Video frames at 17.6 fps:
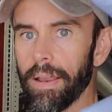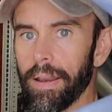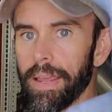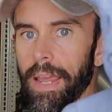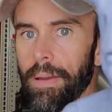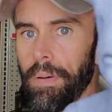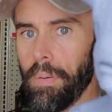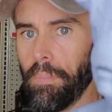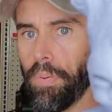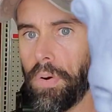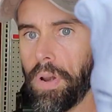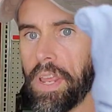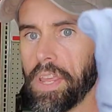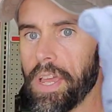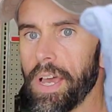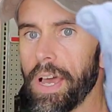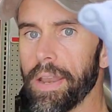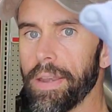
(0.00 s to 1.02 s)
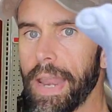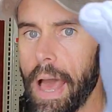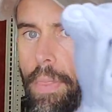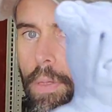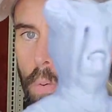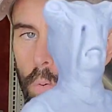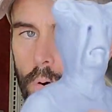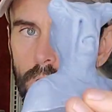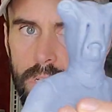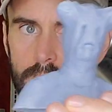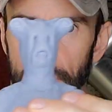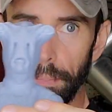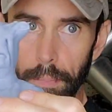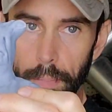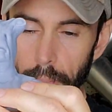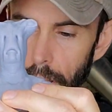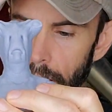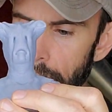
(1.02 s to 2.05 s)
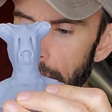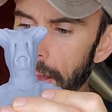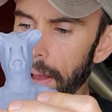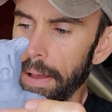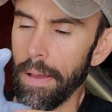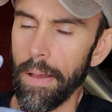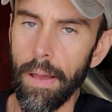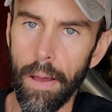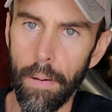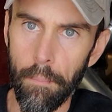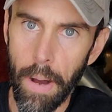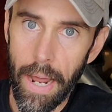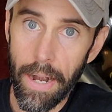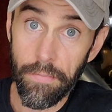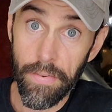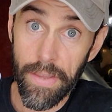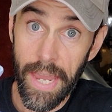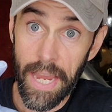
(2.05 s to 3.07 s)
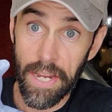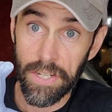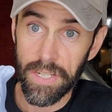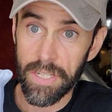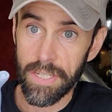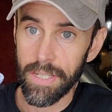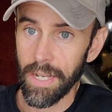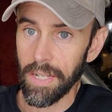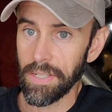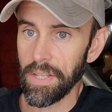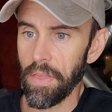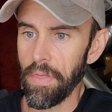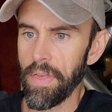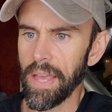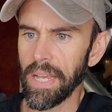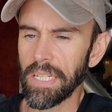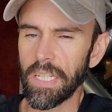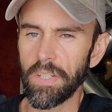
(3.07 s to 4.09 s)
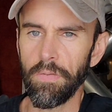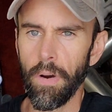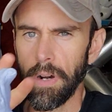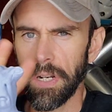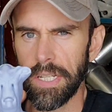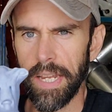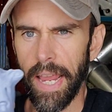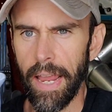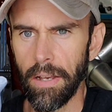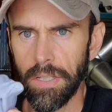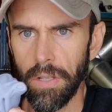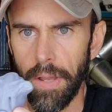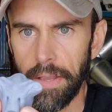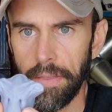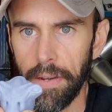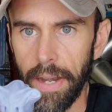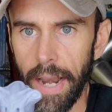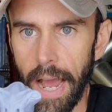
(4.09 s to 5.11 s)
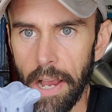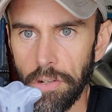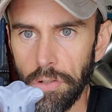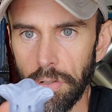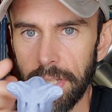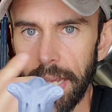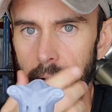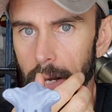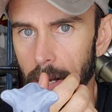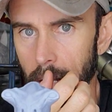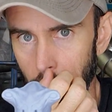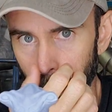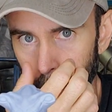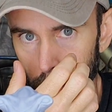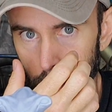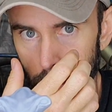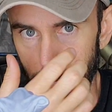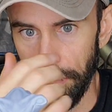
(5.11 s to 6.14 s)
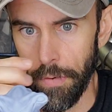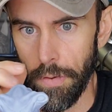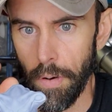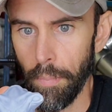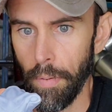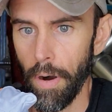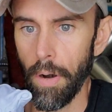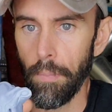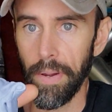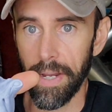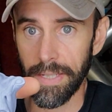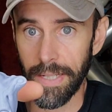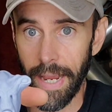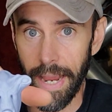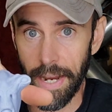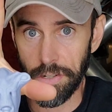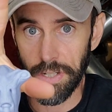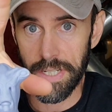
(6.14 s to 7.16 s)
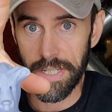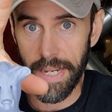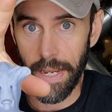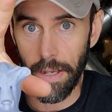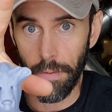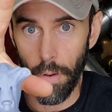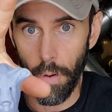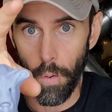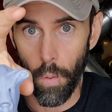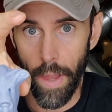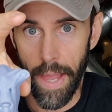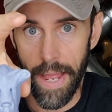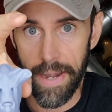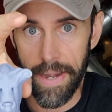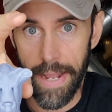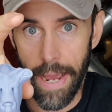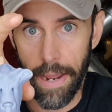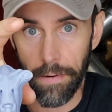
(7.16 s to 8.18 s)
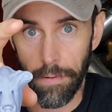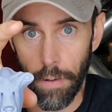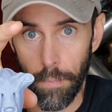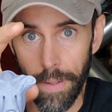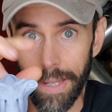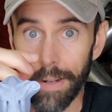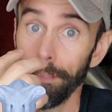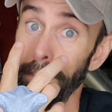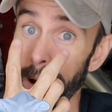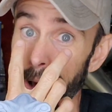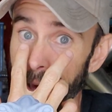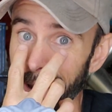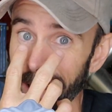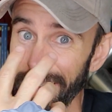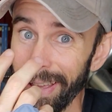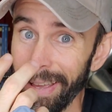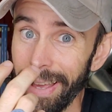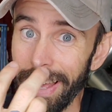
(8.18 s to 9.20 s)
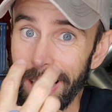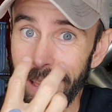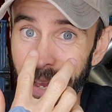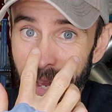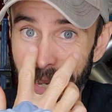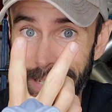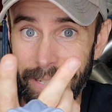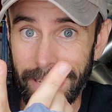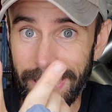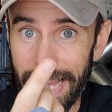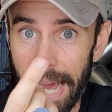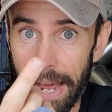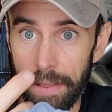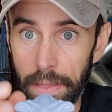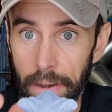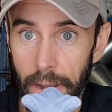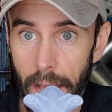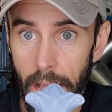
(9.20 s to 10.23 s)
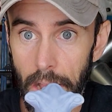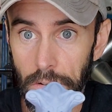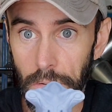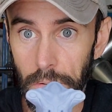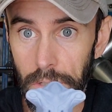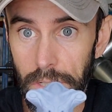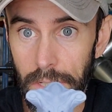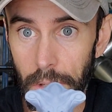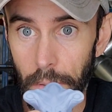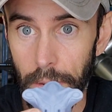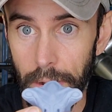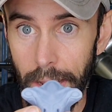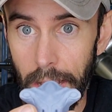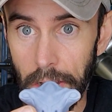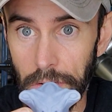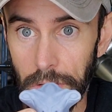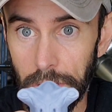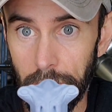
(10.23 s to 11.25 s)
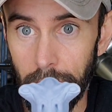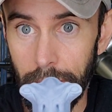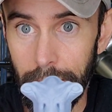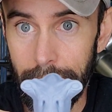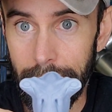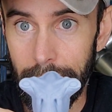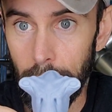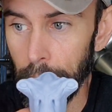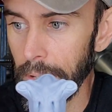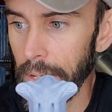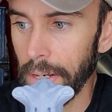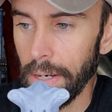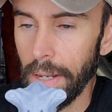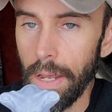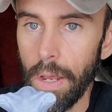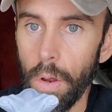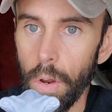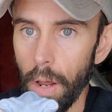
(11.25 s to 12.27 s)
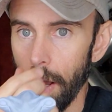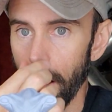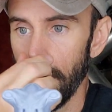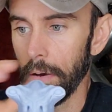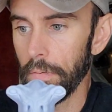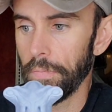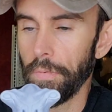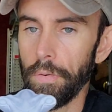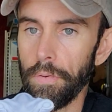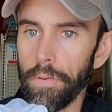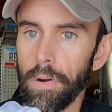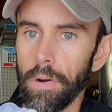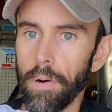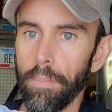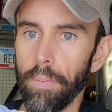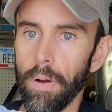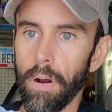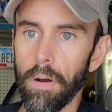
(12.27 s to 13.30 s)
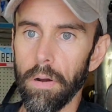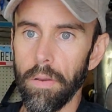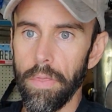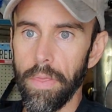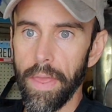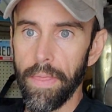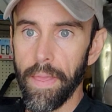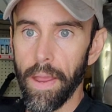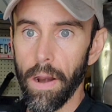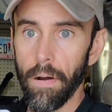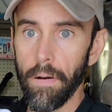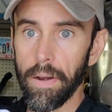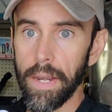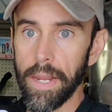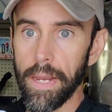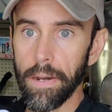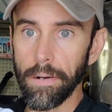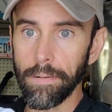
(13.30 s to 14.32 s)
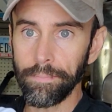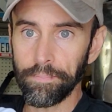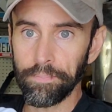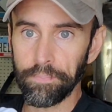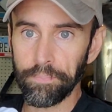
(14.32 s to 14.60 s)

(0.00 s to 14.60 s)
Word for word: came out pretty good. Now there were some uh, modifications done to this as far as scale. So like the nostrils had to come a little bit further apart because I actually scaled the whole head down a little bit, but I see out of the nostrils. So the nostrils are a little bit uh, further apart than they are on here,